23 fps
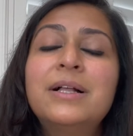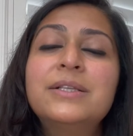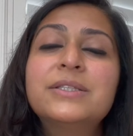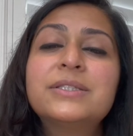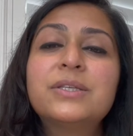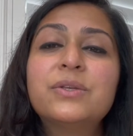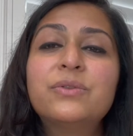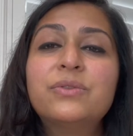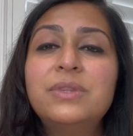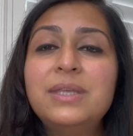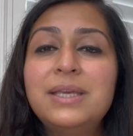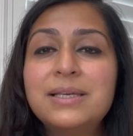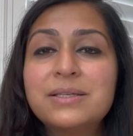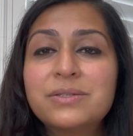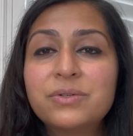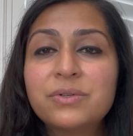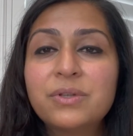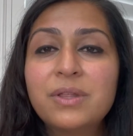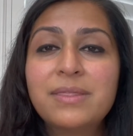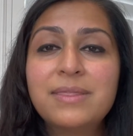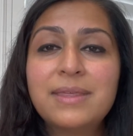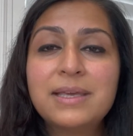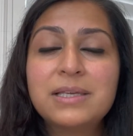So these are
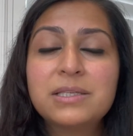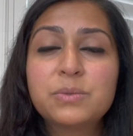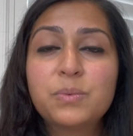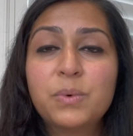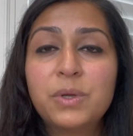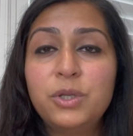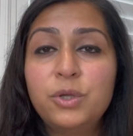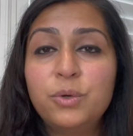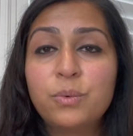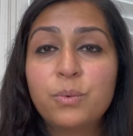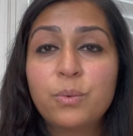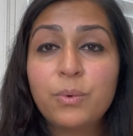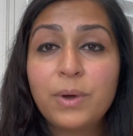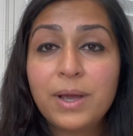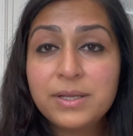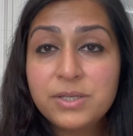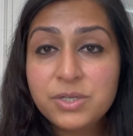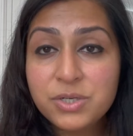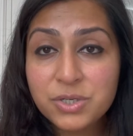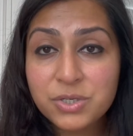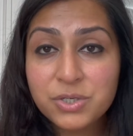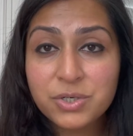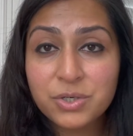the things, when you
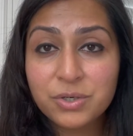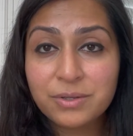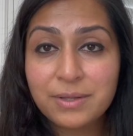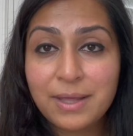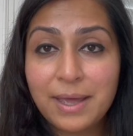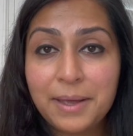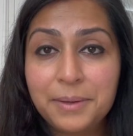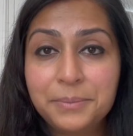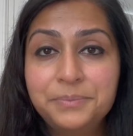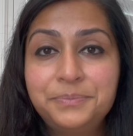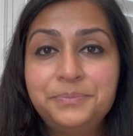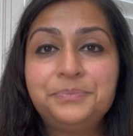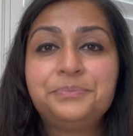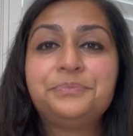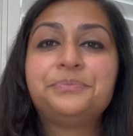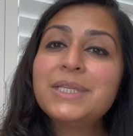register them